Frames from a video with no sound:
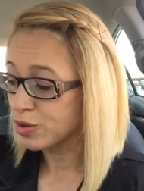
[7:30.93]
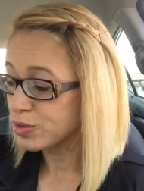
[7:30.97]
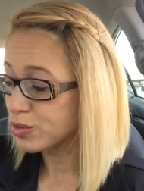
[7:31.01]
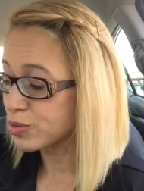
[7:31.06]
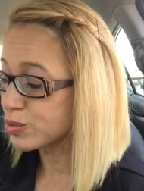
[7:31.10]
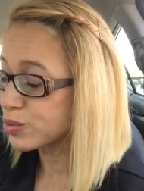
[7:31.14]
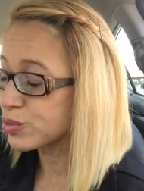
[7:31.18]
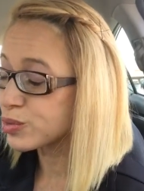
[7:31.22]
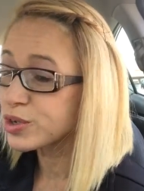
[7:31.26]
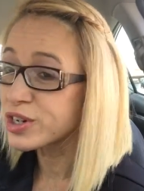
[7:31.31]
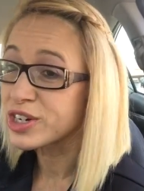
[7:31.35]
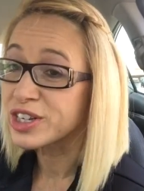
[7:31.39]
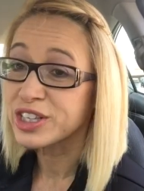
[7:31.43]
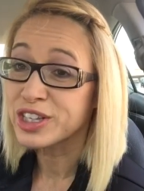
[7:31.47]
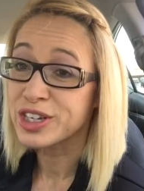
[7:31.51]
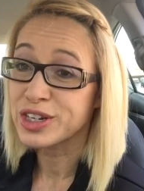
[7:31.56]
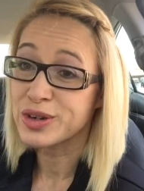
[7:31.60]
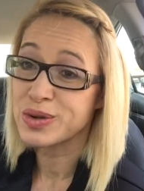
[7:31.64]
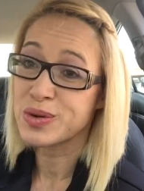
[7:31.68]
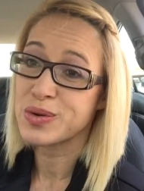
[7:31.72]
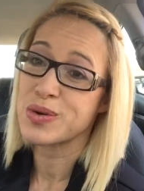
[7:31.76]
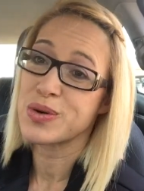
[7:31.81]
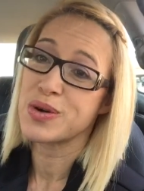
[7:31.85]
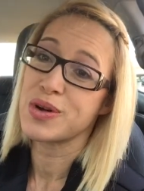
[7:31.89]
really
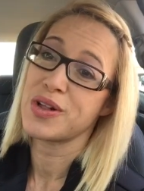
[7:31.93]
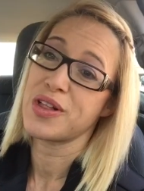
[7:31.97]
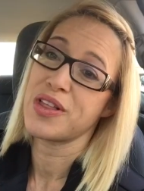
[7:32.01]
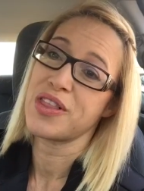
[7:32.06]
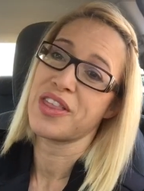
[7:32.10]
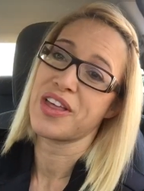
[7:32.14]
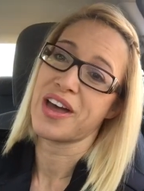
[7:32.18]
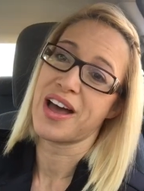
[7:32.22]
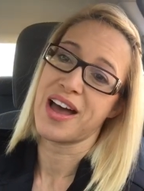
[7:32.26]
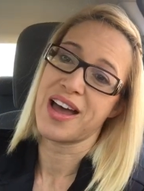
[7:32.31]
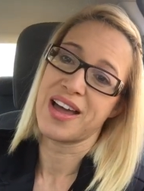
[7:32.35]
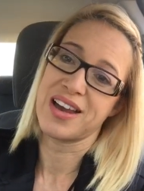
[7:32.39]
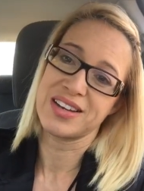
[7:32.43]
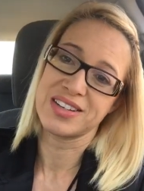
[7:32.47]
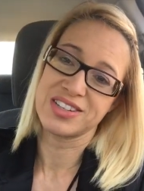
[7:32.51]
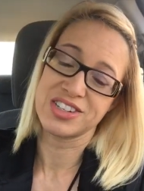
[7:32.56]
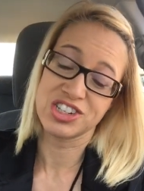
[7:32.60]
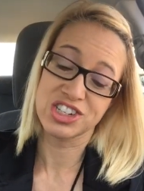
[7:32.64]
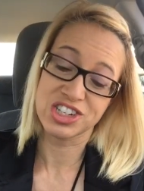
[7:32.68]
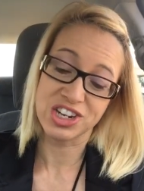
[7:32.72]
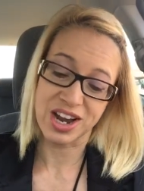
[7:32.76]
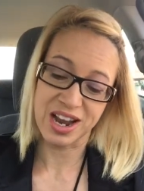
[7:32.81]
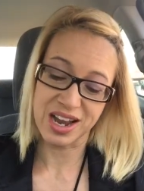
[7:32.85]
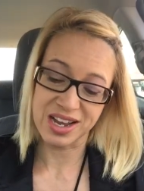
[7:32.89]
cool that
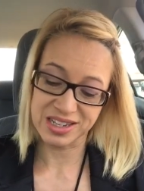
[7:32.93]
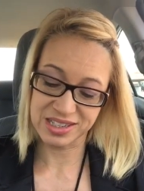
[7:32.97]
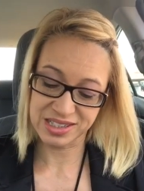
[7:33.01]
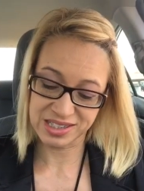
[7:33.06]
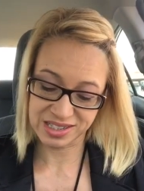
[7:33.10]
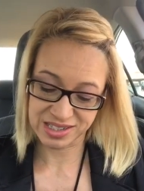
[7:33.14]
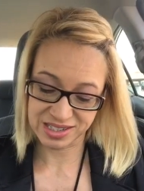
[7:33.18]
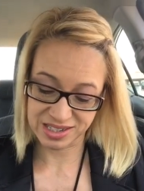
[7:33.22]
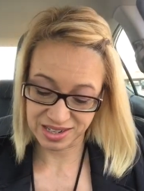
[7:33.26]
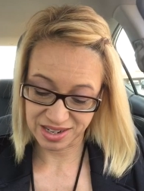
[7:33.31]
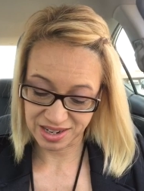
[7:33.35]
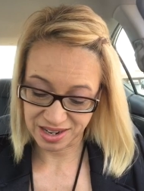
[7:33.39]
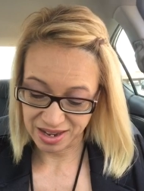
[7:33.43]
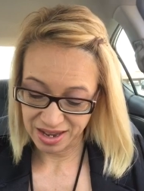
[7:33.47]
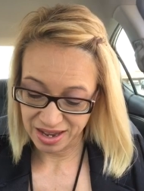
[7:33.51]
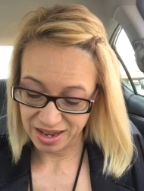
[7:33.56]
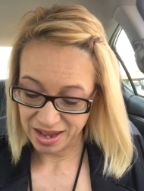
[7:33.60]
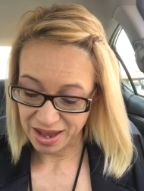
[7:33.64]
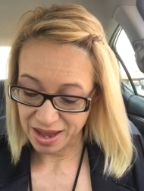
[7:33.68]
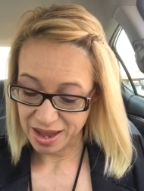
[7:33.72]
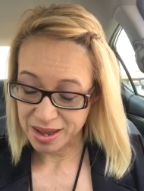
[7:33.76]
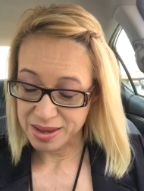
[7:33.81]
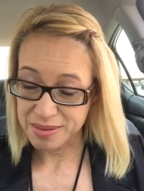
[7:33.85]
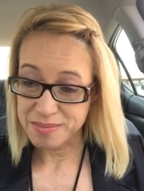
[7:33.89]
just
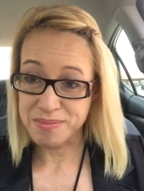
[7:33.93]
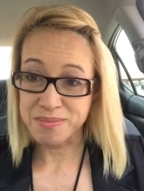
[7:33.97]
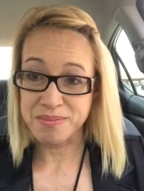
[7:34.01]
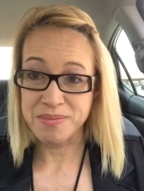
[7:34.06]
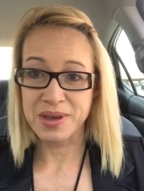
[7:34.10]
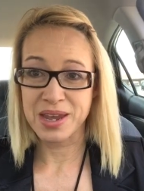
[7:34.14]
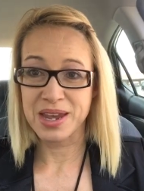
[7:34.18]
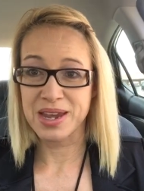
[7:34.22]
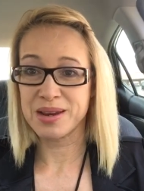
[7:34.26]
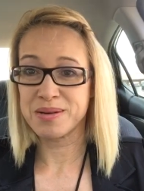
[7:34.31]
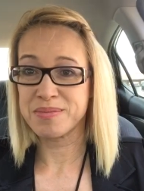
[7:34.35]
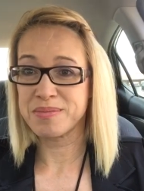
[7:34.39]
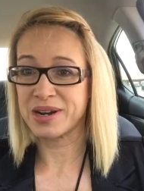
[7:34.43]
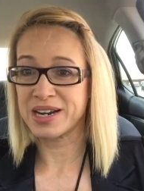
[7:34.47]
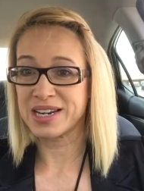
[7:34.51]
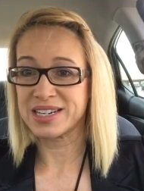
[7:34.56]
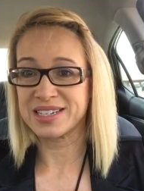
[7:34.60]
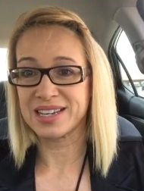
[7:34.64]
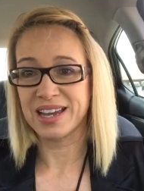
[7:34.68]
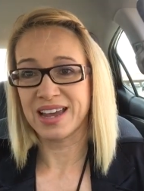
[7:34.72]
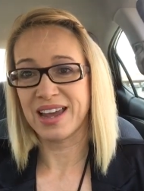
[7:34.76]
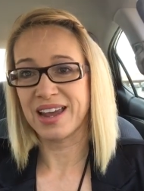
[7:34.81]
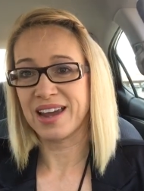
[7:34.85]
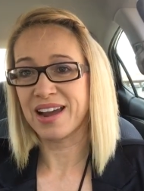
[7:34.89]
made my
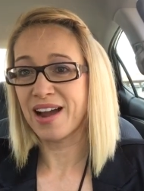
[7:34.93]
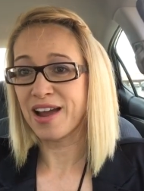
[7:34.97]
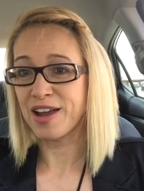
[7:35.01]
day.